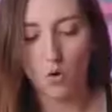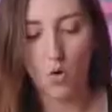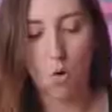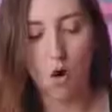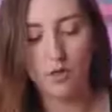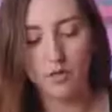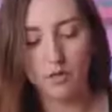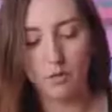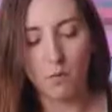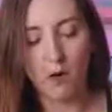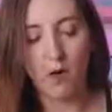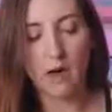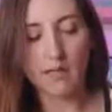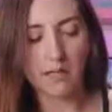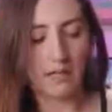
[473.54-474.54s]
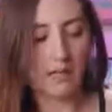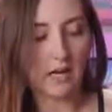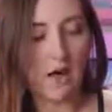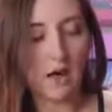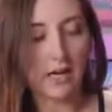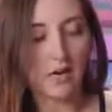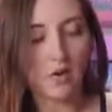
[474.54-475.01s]
quality-wise,
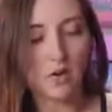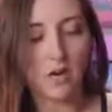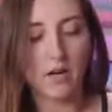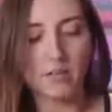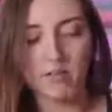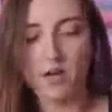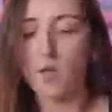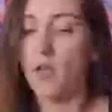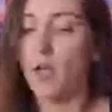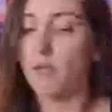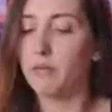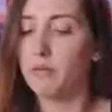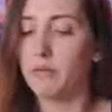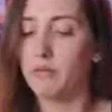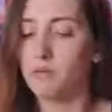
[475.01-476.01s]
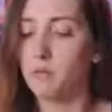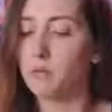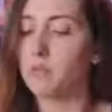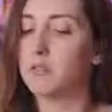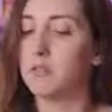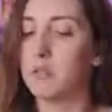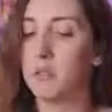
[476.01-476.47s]
like I can already tell that I think this
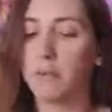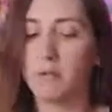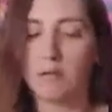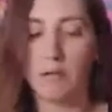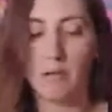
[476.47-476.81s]
one is going to be the